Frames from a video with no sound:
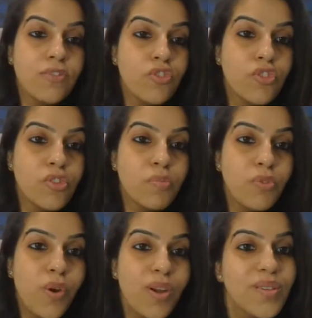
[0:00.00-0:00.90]
let's just
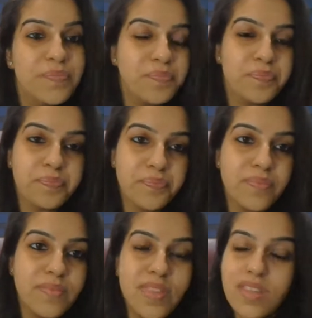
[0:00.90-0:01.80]
move on.
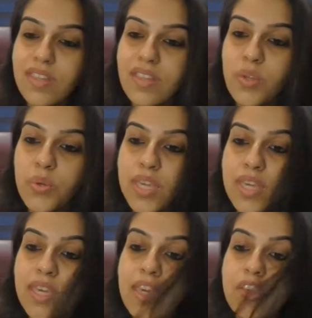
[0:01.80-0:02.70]

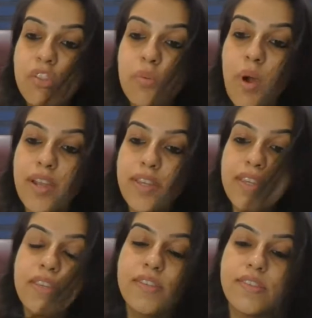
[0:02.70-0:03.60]
Okay. So what
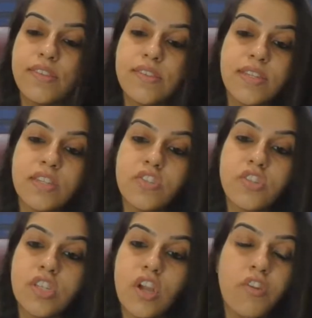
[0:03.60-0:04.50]
is the
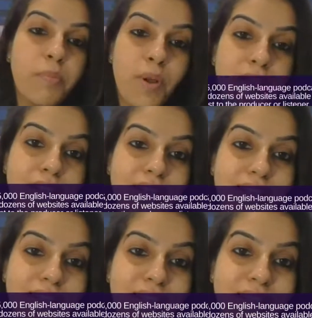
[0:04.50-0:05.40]
history of
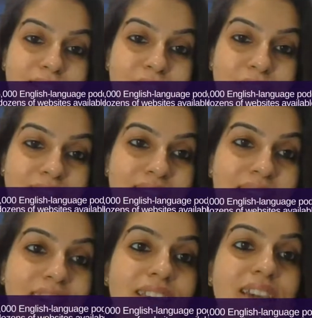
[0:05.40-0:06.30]
podcasting?
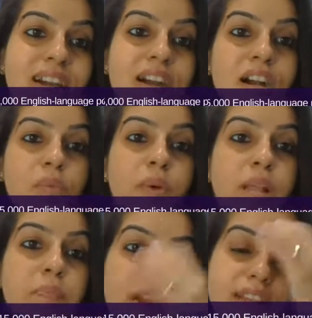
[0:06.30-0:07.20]
Okay.
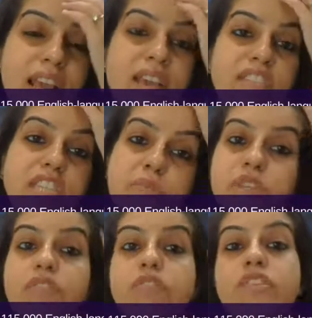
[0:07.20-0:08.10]
Well,
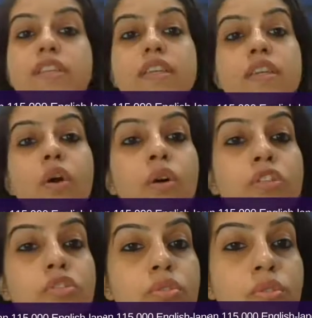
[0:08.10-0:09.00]
podcasting previously
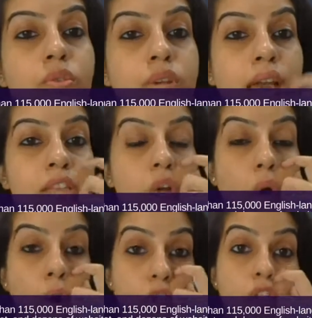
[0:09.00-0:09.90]
also known as
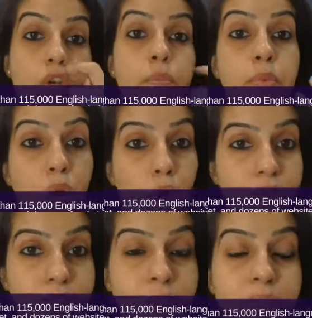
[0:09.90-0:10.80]
audio
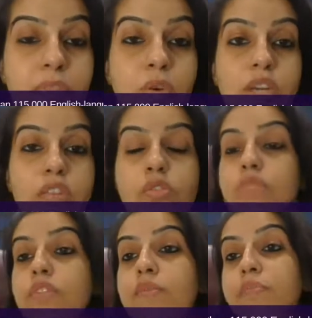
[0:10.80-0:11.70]
blogging. Okay, so
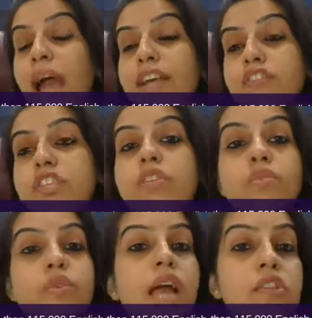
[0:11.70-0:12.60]
it was actually
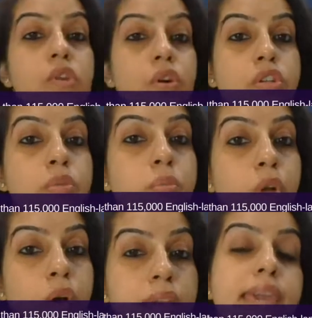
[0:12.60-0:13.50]
known as audio
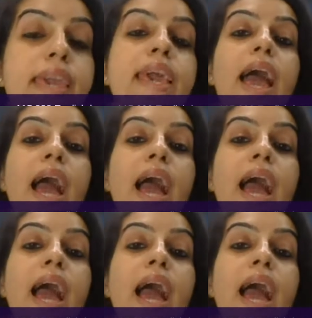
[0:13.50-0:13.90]
blogging,